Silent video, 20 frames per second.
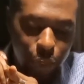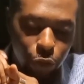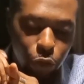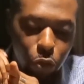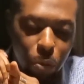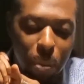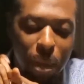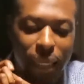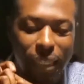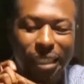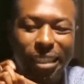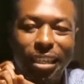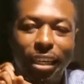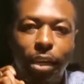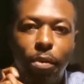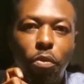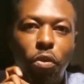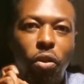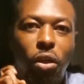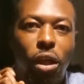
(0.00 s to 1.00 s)
you must
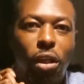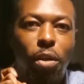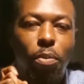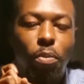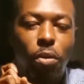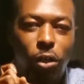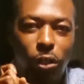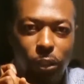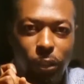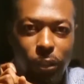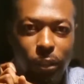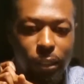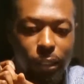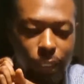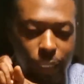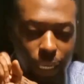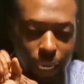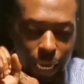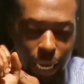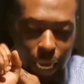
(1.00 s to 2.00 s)
label the other
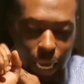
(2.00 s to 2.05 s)
person's